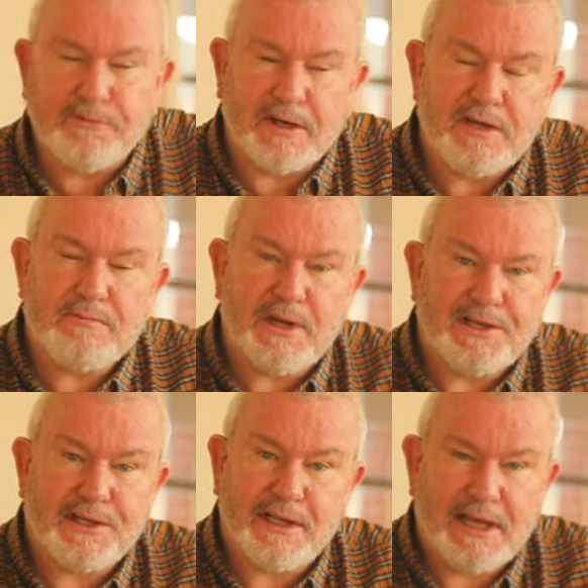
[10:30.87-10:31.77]
fight
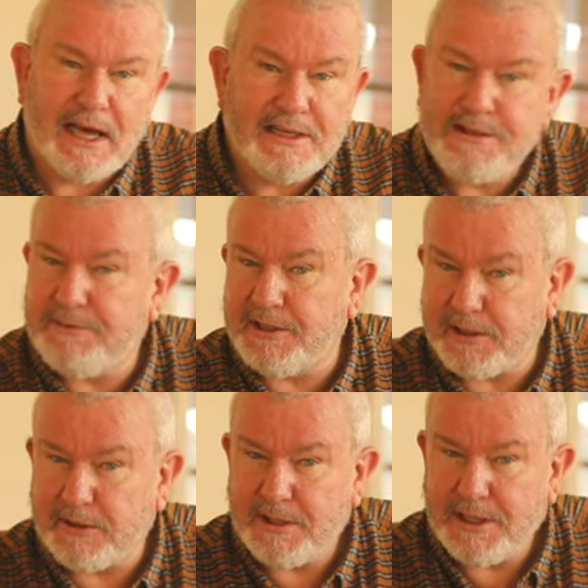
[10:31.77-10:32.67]
basically any
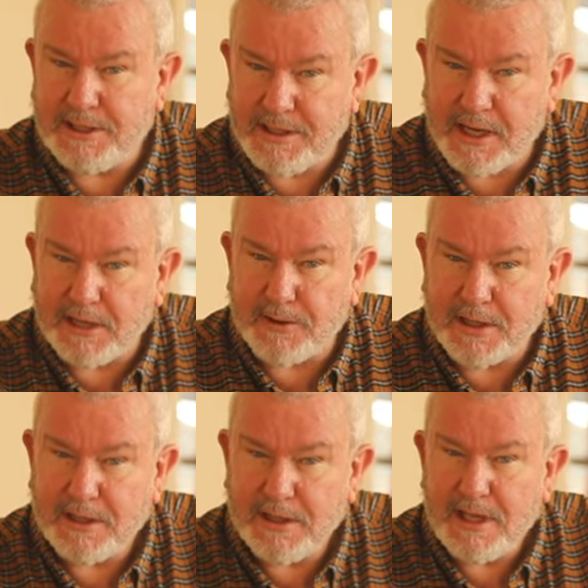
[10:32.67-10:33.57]
fire in the area
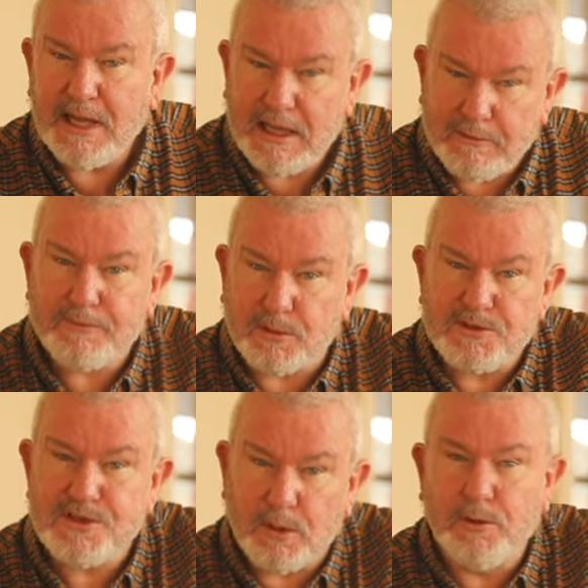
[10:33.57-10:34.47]
if there
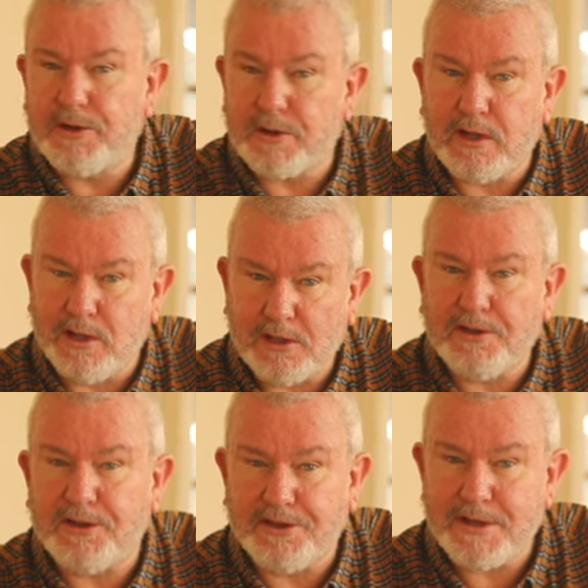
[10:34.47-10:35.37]
was no other call in
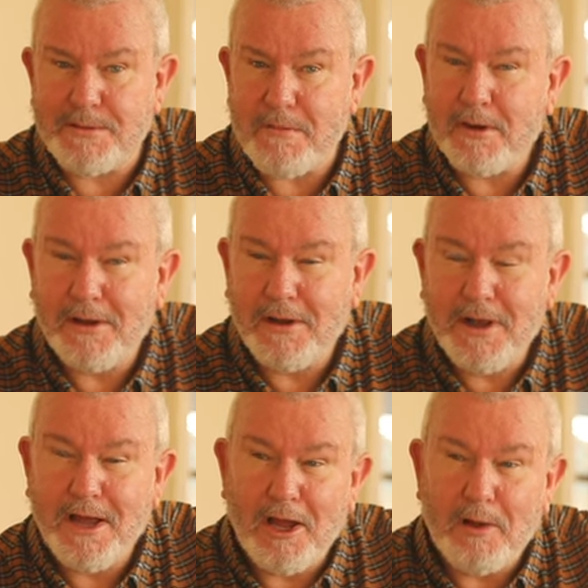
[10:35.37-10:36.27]
the time.
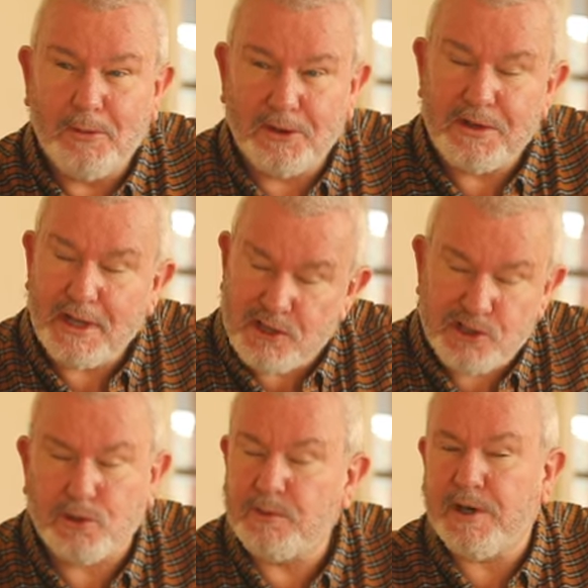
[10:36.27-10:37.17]
But
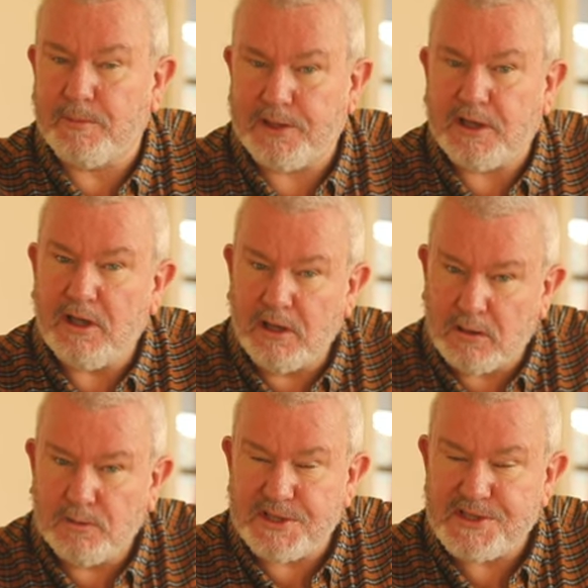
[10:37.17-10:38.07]
insured property
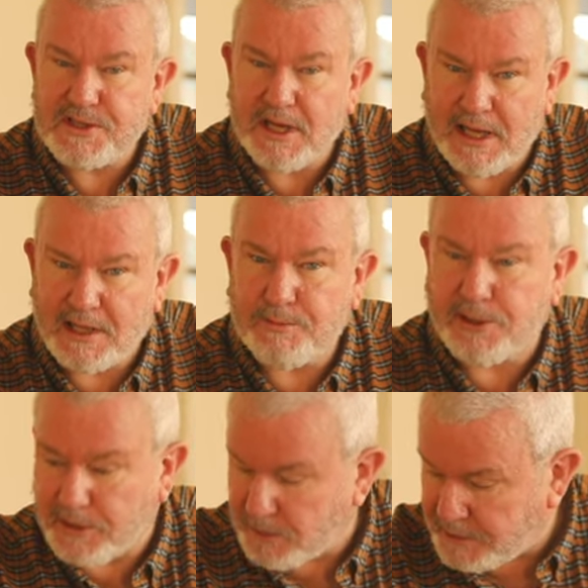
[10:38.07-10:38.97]
always had
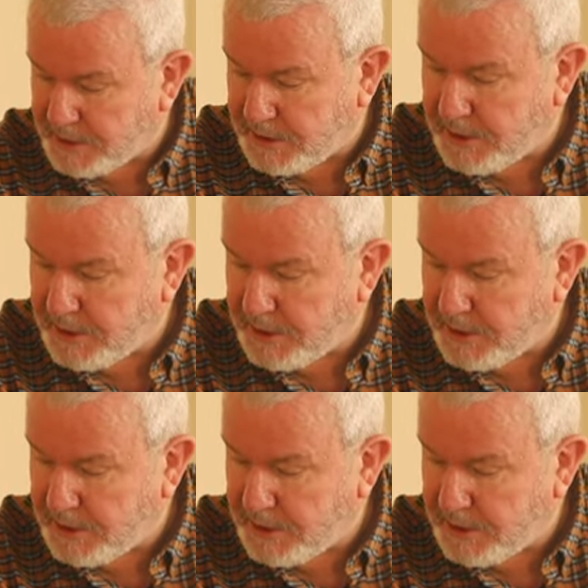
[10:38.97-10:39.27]
priority.